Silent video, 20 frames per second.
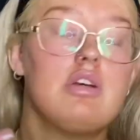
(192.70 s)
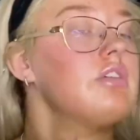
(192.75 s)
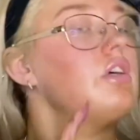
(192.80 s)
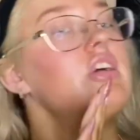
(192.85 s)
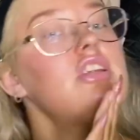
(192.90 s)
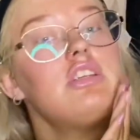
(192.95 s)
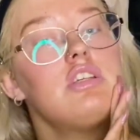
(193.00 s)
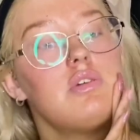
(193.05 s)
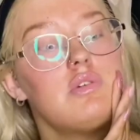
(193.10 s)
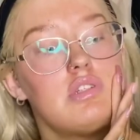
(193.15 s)

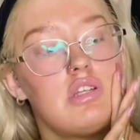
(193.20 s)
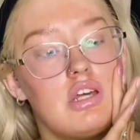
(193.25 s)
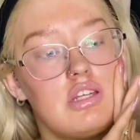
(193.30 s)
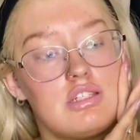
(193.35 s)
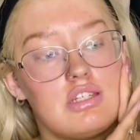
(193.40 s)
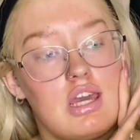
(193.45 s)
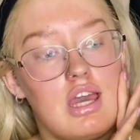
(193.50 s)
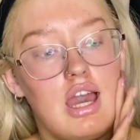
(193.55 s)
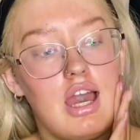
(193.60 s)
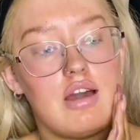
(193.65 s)
do tend
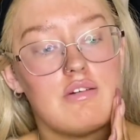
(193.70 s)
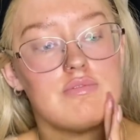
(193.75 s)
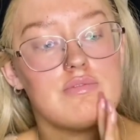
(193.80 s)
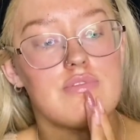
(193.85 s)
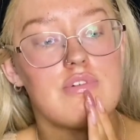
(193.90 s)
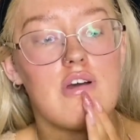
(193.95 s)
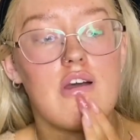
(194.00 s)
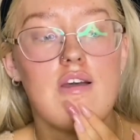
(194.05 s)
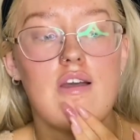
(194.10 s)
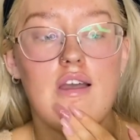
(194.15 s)
to have
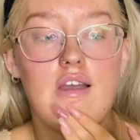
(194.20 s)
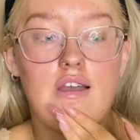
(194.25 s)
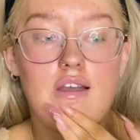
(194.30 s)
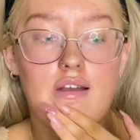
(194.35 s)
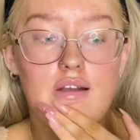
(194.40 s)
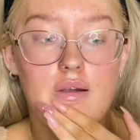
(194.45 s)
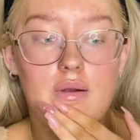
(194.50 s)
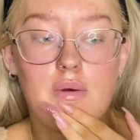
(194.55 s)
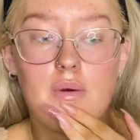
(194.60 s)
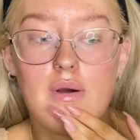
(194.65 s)

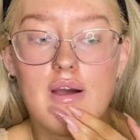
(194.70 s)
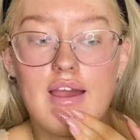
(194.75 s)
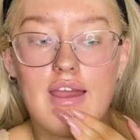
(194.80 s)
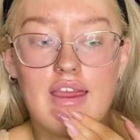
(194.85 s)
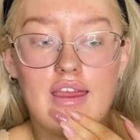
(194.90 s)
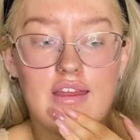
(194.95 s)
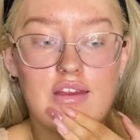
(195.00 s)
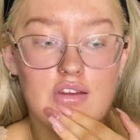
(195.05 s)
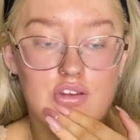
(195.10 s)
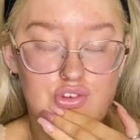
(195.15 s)

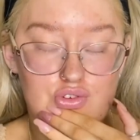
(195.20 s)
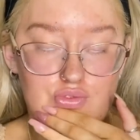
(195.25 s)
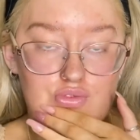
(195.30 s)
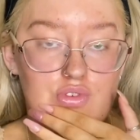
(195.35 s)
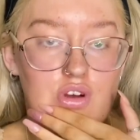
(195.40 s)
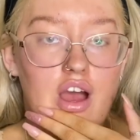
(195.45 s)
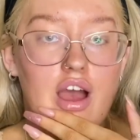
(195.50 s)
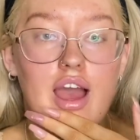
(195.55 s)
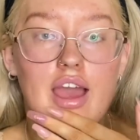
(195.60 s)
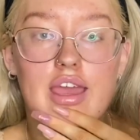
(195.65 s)
quite
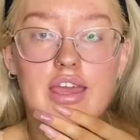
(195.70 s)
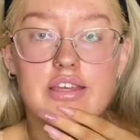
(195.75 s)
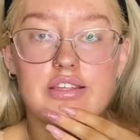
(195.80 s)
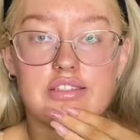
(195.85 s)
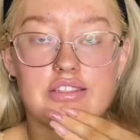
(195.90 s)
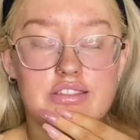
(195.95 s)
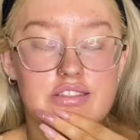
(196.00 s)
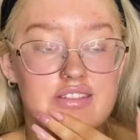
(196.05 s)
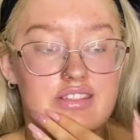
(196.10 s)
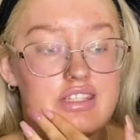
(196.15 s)
dry
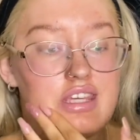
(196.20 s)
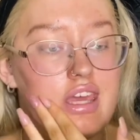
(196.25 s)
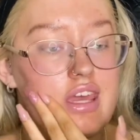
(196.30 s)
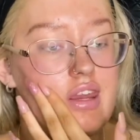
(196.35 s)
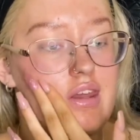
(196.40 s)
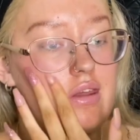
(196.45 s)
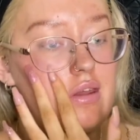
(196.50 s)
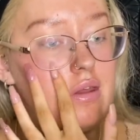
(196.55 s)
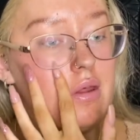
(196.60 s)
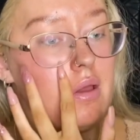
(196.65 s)

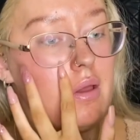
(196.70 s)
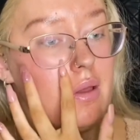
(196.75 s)
skin.